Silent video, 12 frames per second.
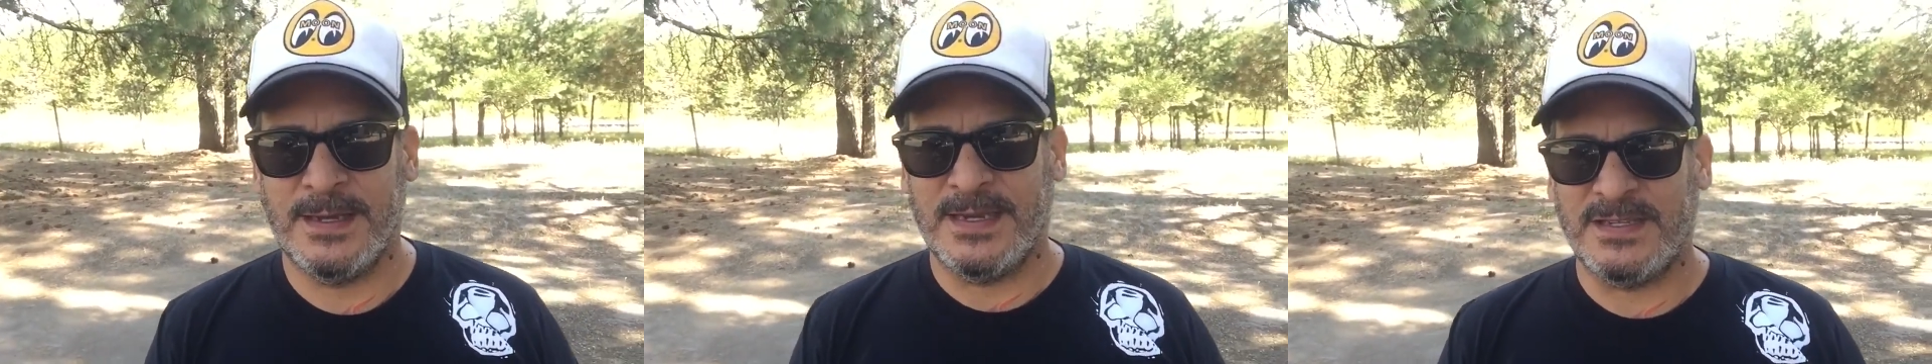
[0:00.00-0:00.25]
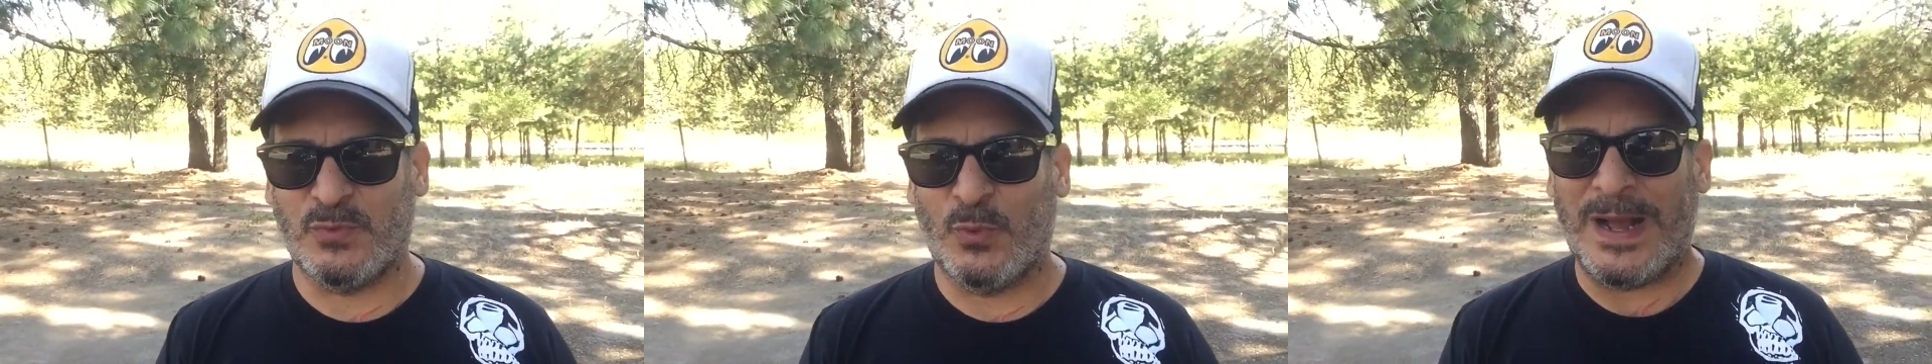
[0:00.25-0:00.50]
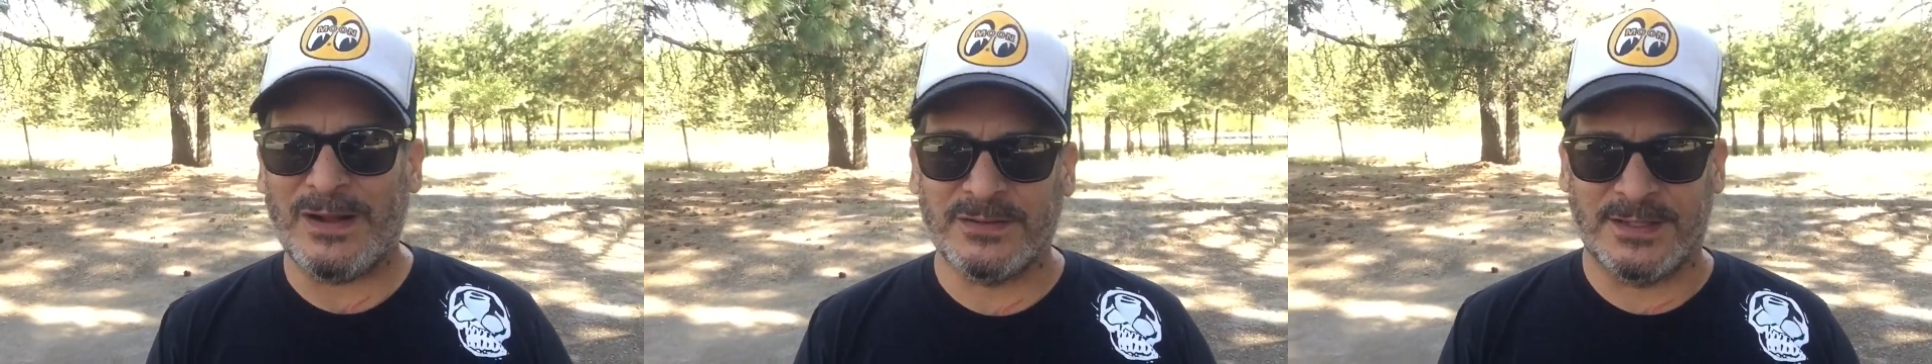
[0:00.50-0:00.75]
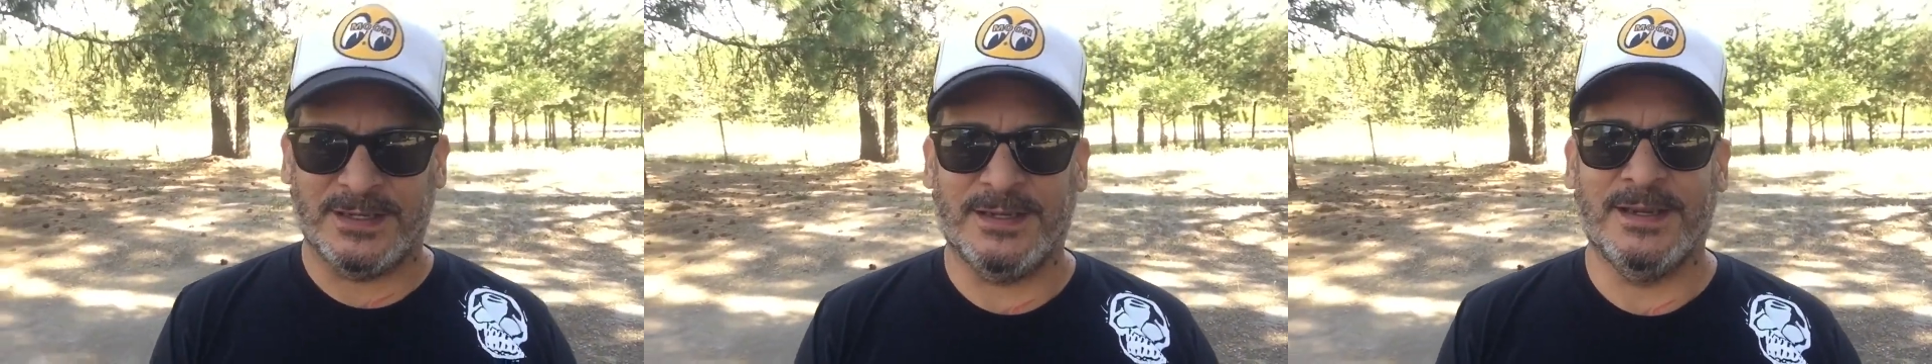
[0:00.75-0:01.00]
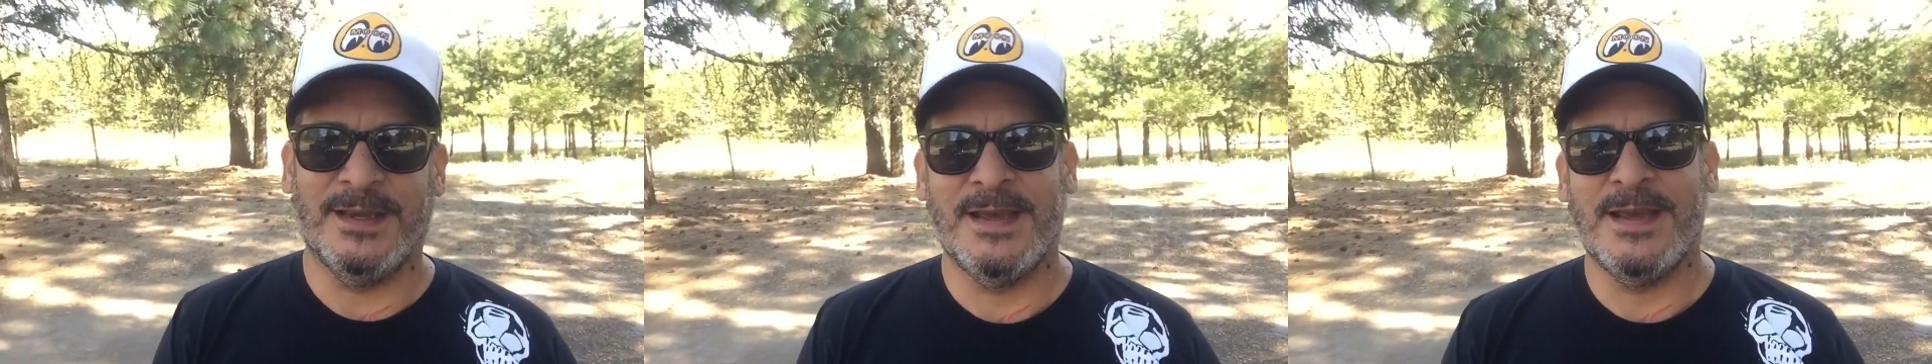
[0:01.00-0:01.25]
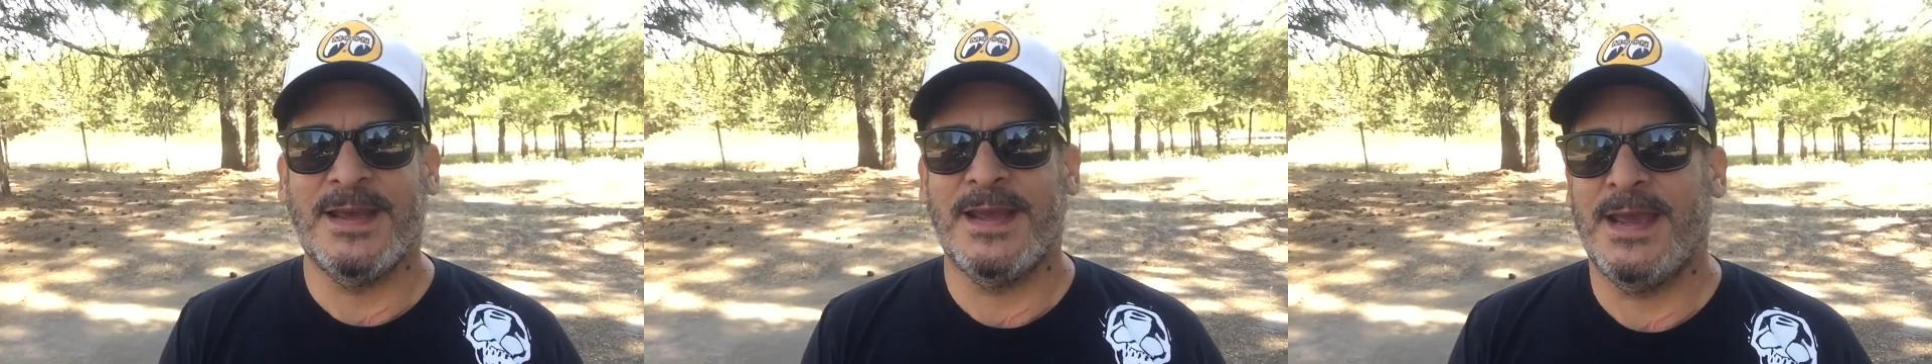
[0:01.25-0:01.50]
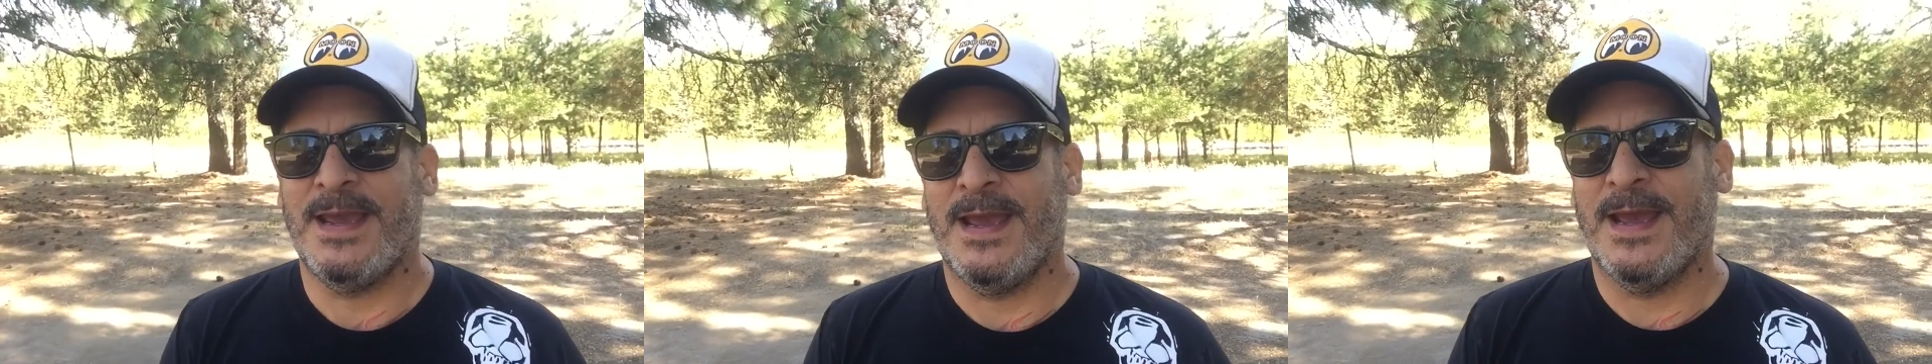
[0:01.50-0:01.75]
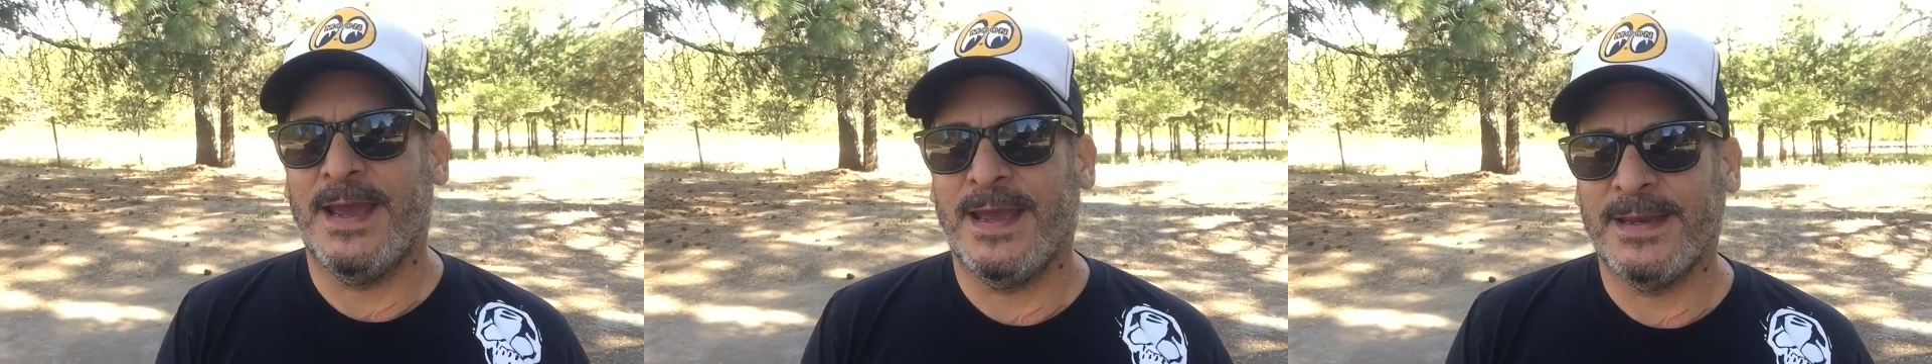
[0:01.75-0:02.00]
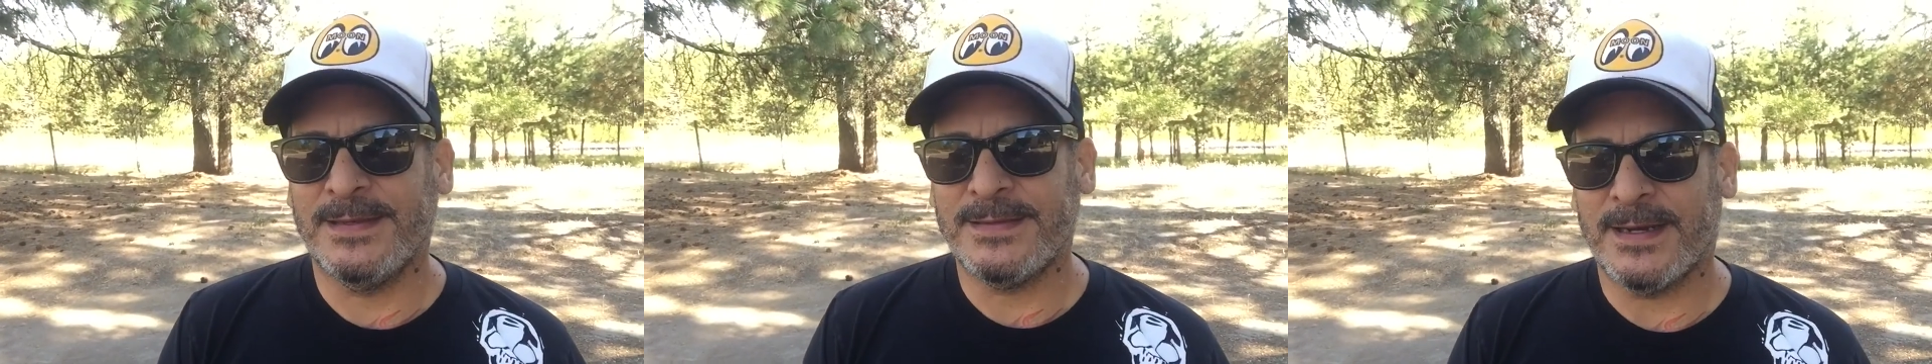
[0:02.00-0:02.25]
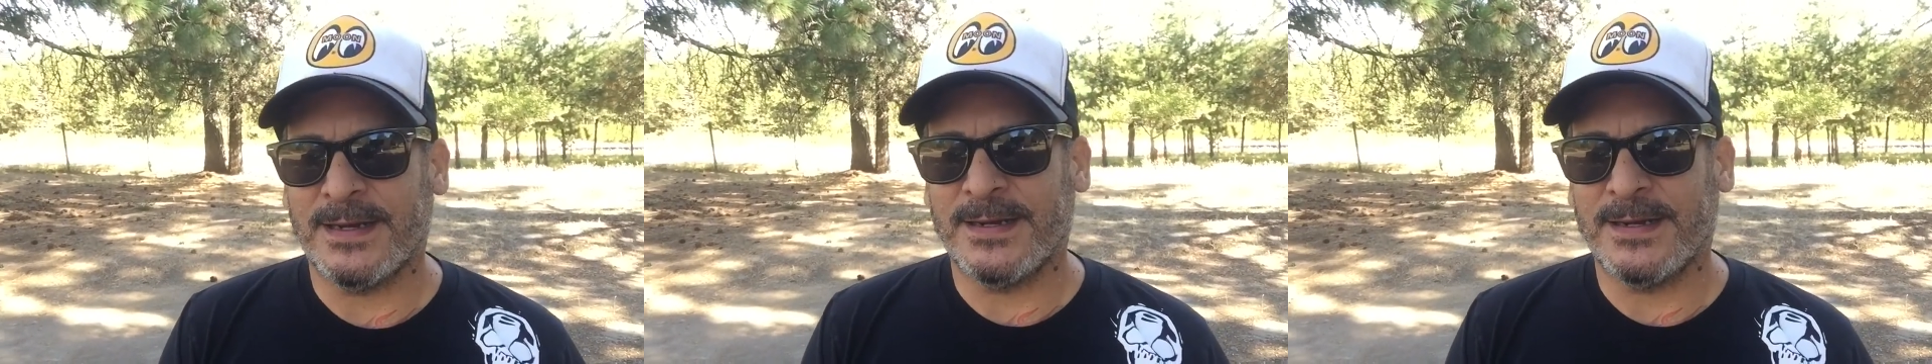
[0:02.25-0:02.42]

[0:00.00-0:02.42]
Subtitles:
is welding, and